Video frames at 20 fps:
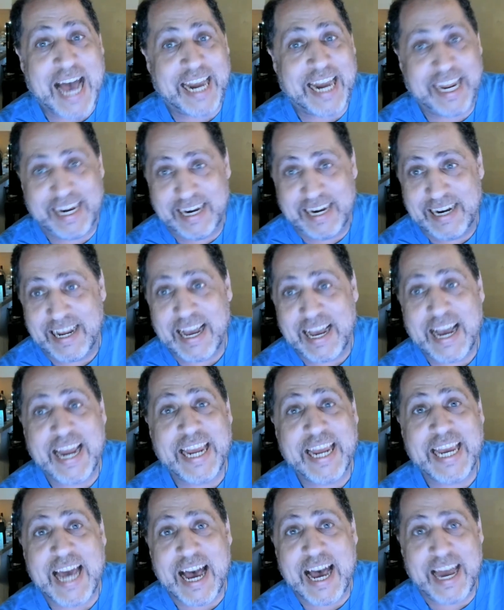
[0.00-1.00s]
it.
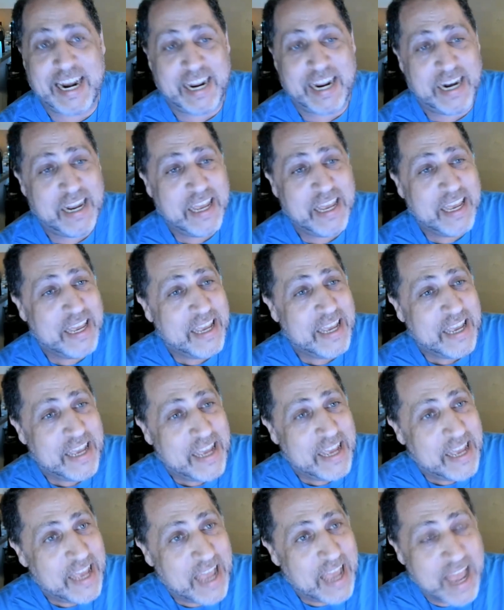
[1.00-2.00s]
I got it.
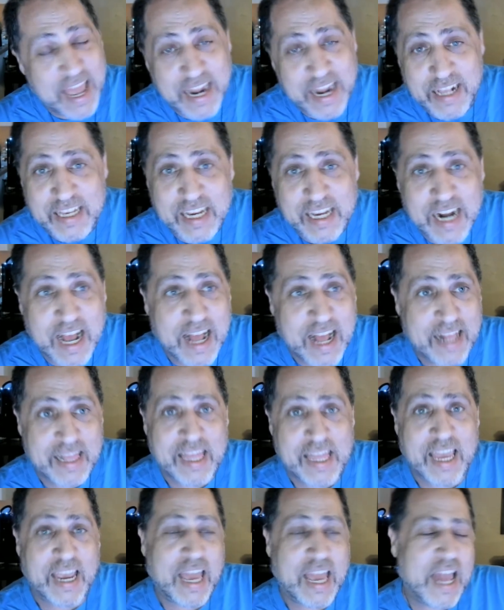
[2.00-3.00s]
And it's an
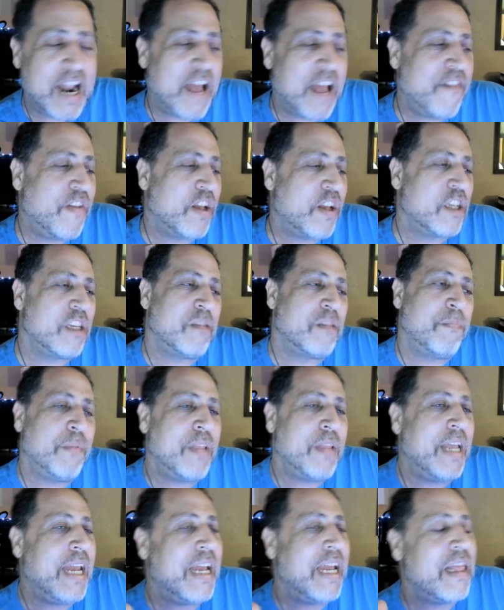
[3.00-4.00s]
odd thing. And I've
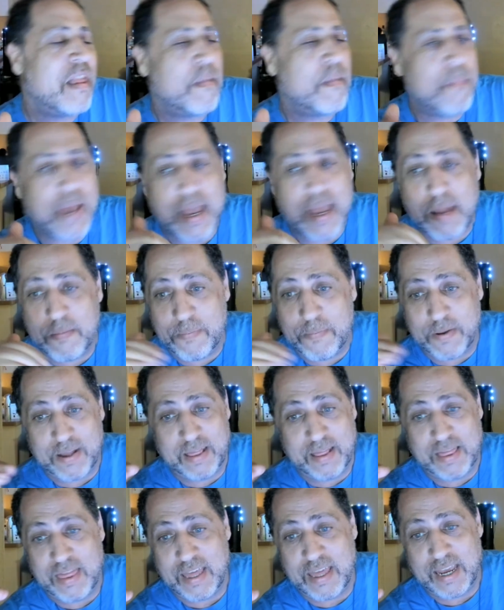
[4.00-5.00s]
explained the man
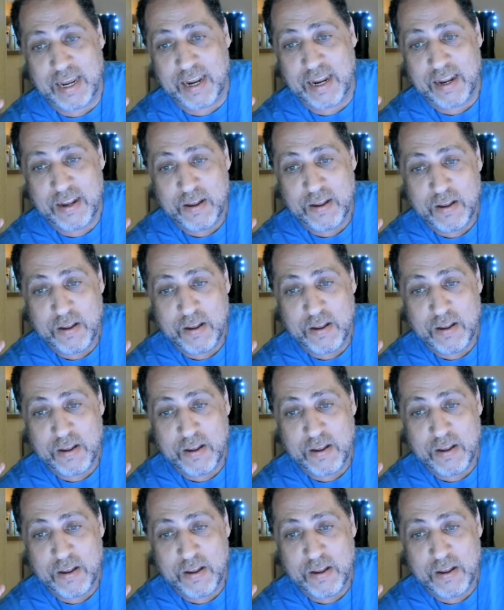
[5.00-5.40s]
bun thing.